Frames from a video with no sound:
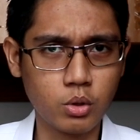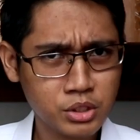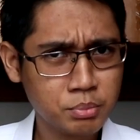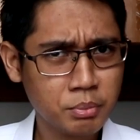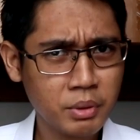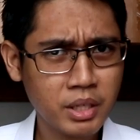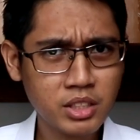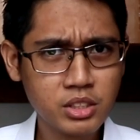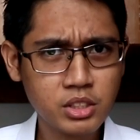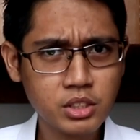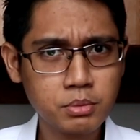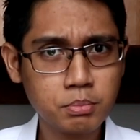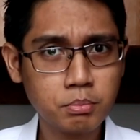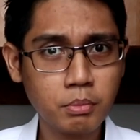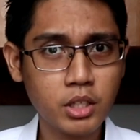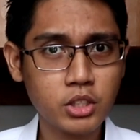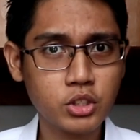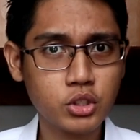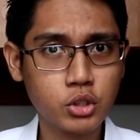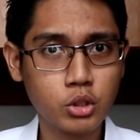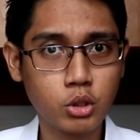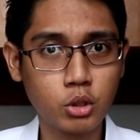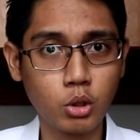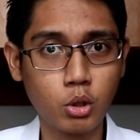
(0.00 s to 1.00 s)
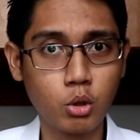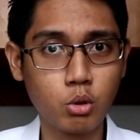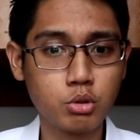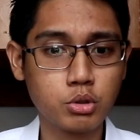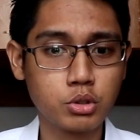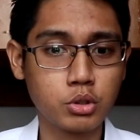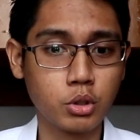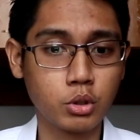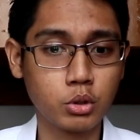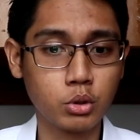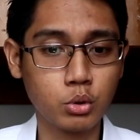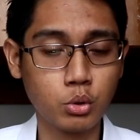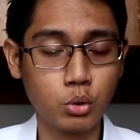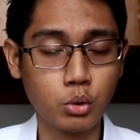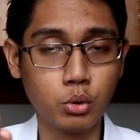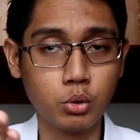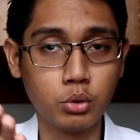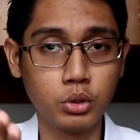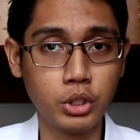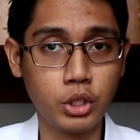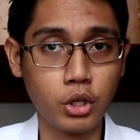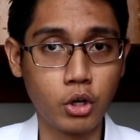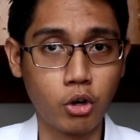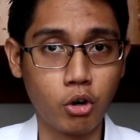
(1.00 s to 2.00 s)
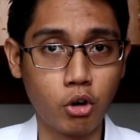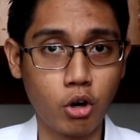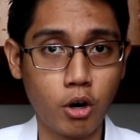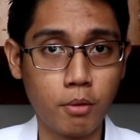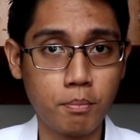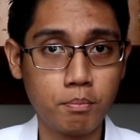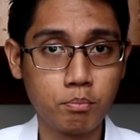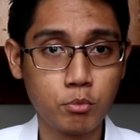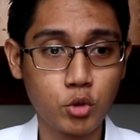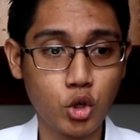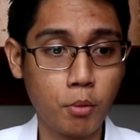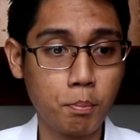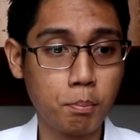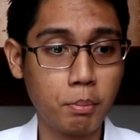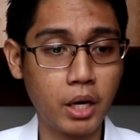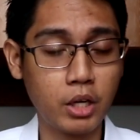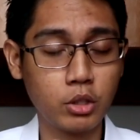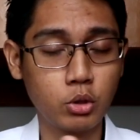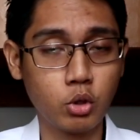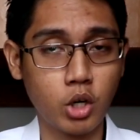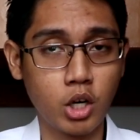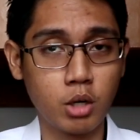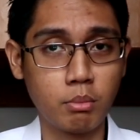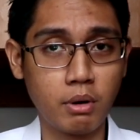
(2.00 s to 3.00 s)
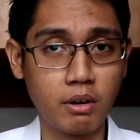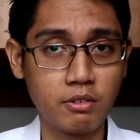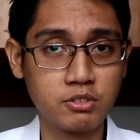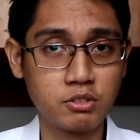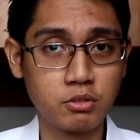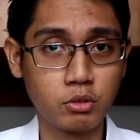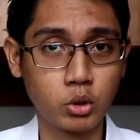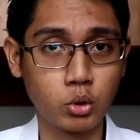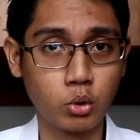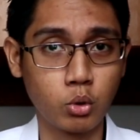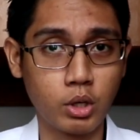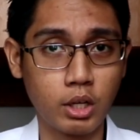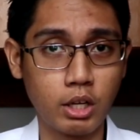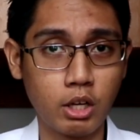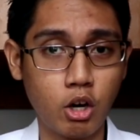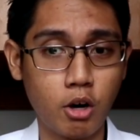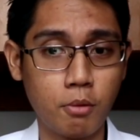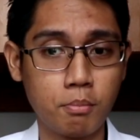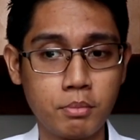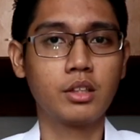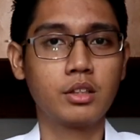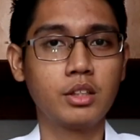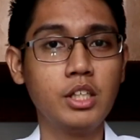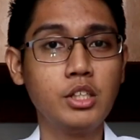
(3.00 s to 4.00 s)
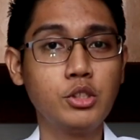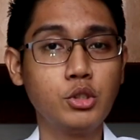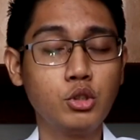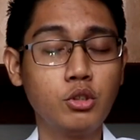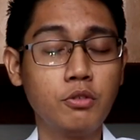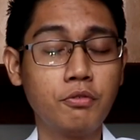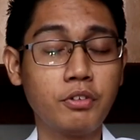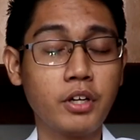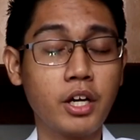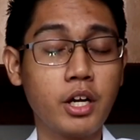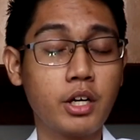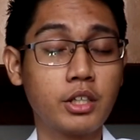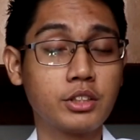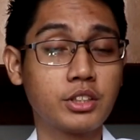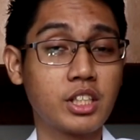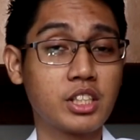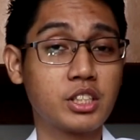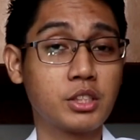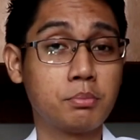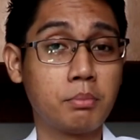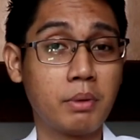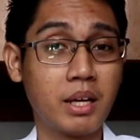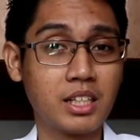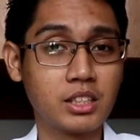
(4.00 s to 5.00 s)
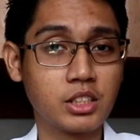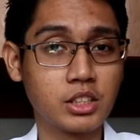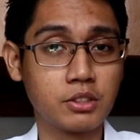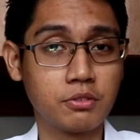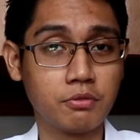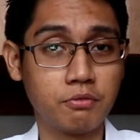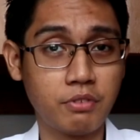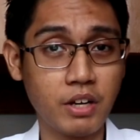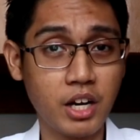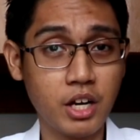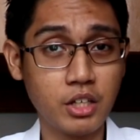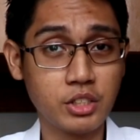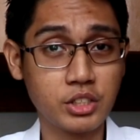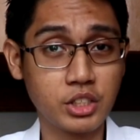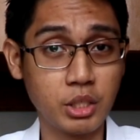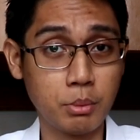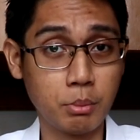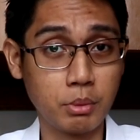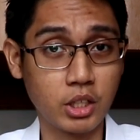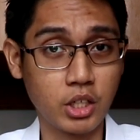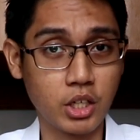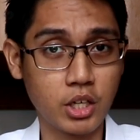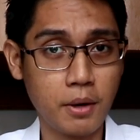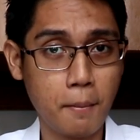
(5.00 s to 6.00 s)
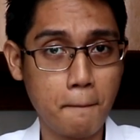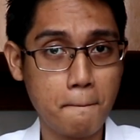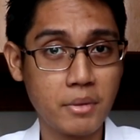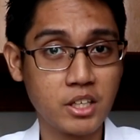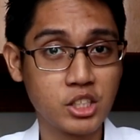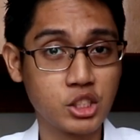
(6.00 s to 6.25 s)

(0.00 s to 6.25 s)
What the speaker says: smells much closer to Dior Homme compared to Armaf's Futura La Homme. These two fragrances smell very similar,